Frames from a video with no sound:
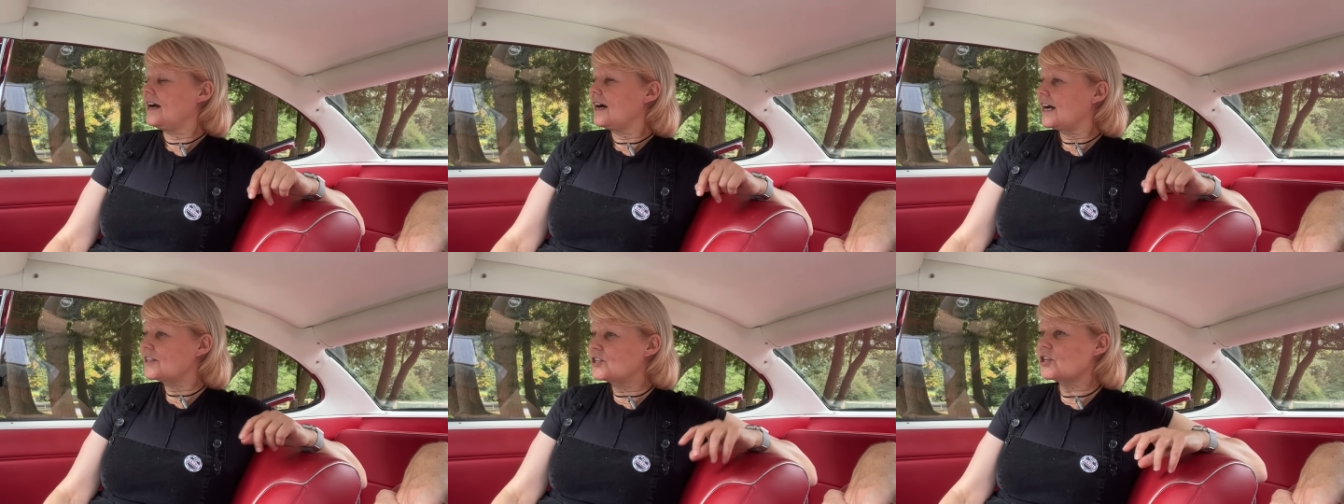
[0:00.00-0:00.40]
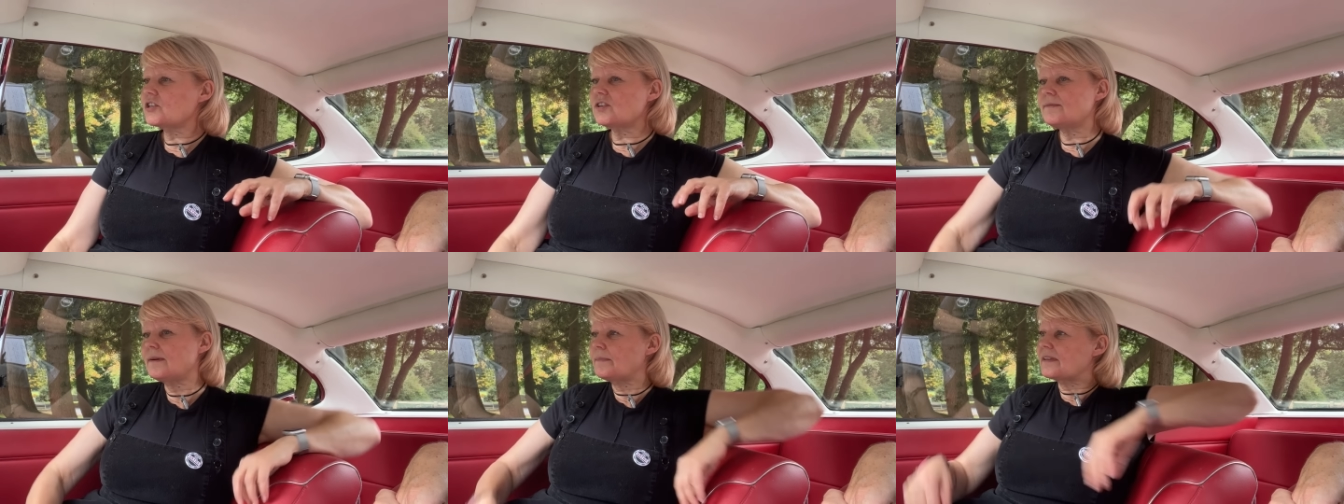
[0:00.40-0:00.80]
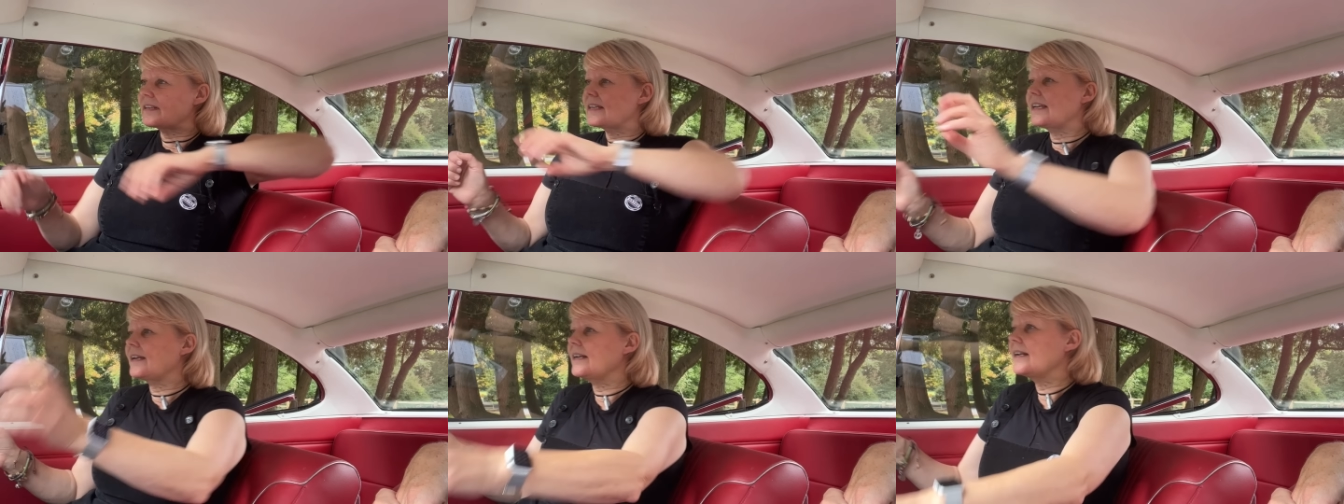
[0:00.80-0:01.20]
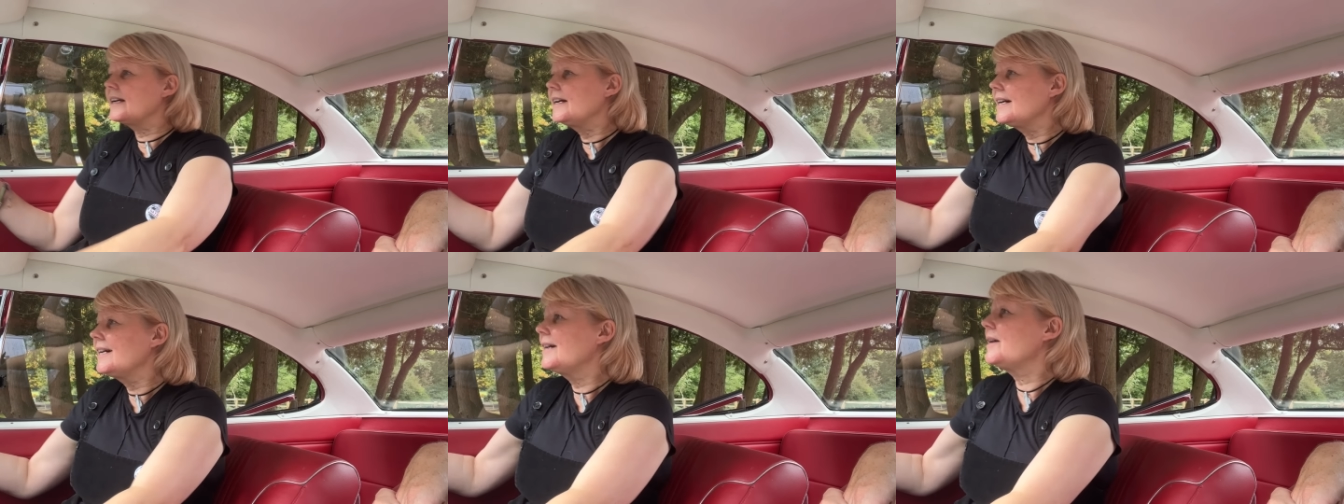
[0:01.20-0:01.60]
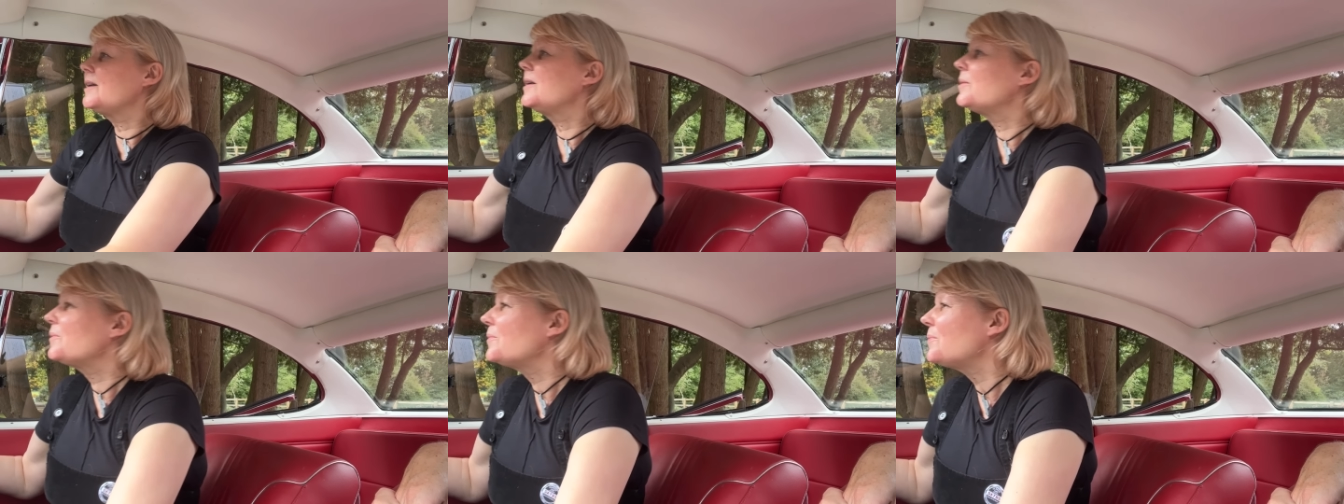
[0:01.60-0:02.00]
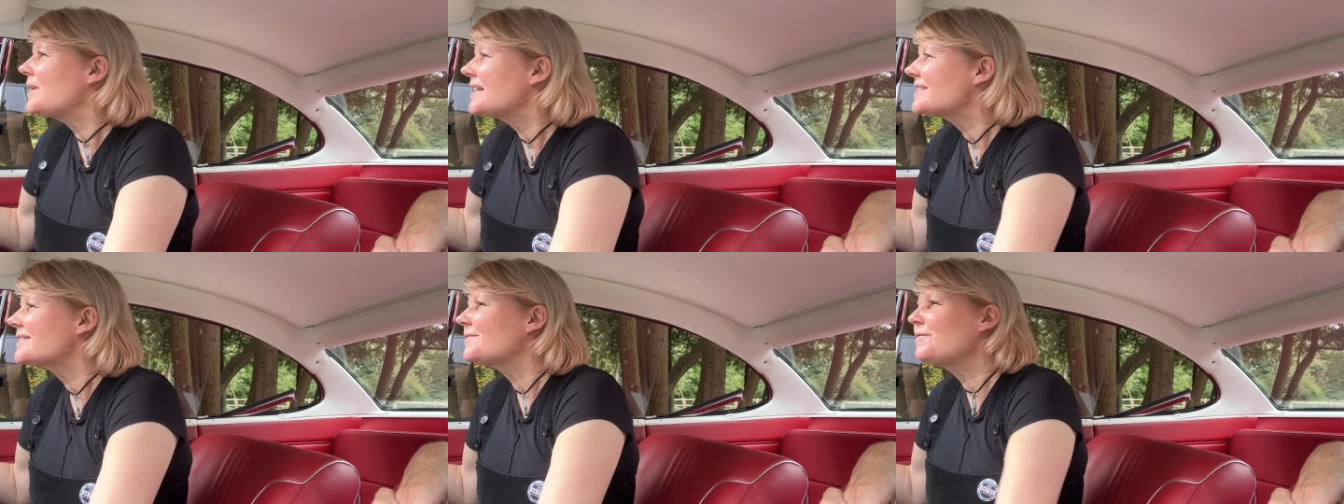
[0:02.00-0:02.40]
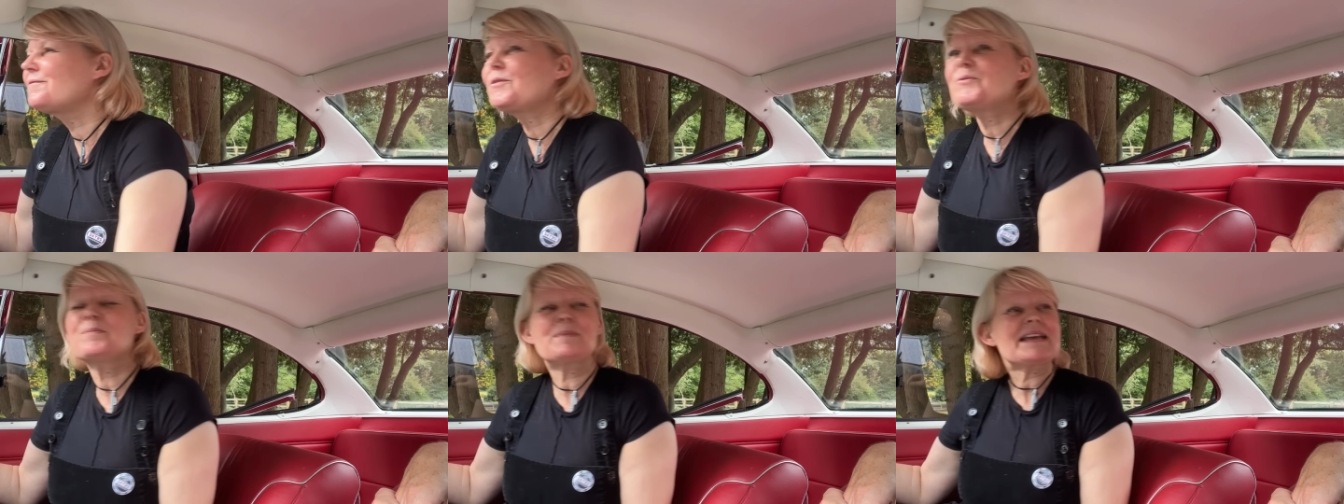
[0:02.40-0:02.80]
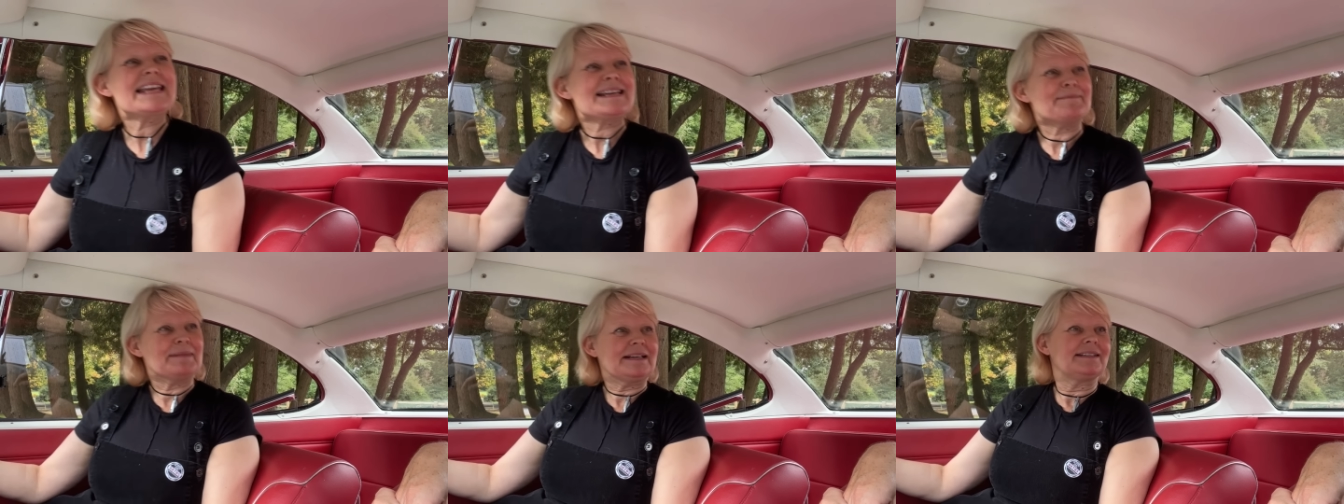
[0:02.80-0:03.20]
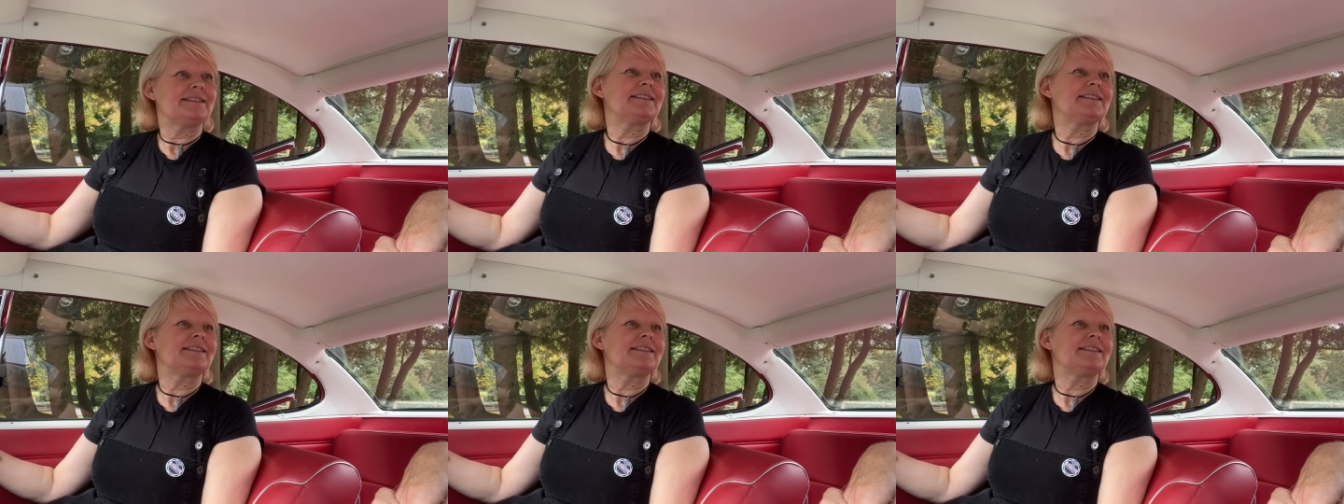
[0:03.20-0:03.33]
I just remember thinking, where's the full beam?